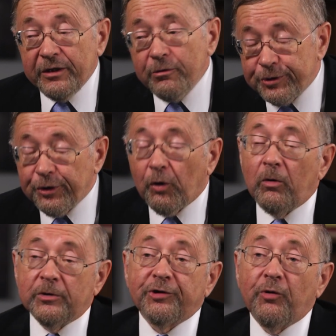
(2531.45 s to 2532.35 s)
You should
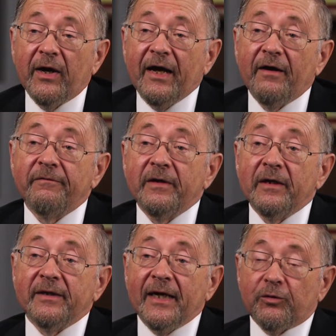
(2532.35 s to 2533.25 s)
also have
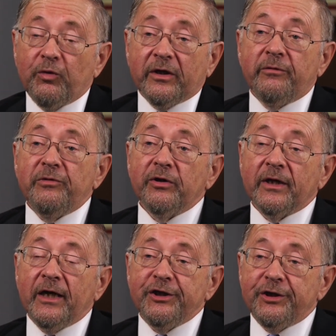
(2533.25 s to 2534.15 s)
that quick
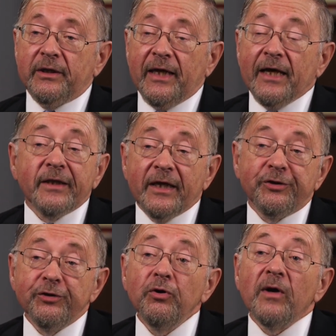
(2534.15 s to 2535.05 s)
communication, and they
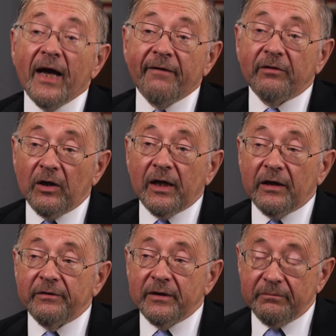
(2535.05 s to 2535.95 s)
do have a
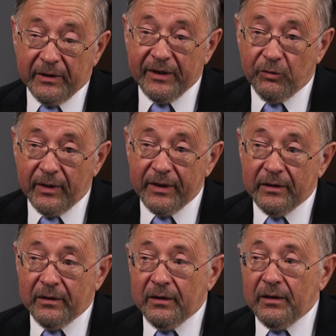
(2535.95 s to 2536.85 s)
lot of it, by the way.
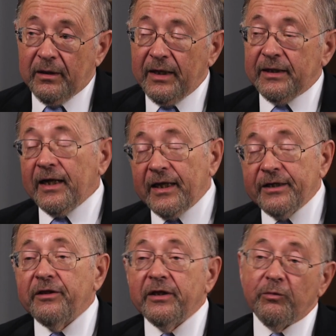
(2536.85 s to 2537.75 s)
And I
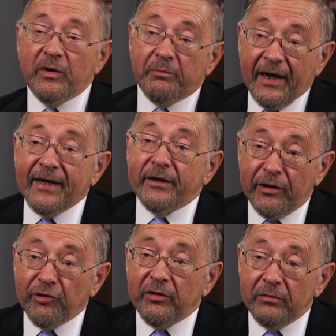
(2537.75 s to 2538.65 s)
like to think we
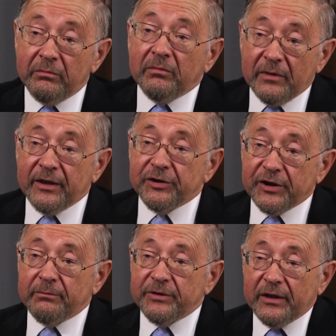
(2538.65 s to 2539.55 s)
pioneered it in
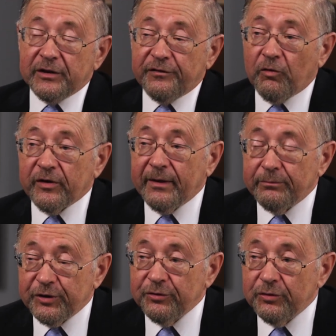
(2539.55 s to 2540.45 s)
some sense for
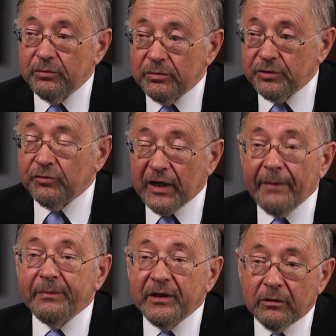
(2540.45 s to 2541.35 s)
them to
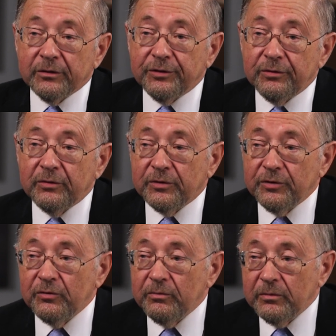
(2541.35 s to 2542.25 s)
copy or to
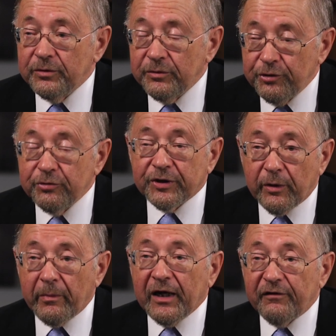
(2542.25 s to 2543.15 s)
use
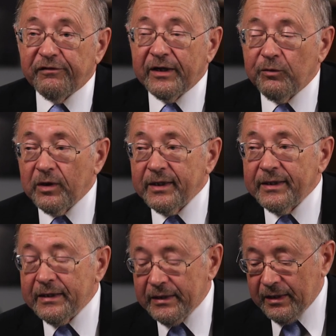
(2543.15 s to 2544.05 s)
in a modified way,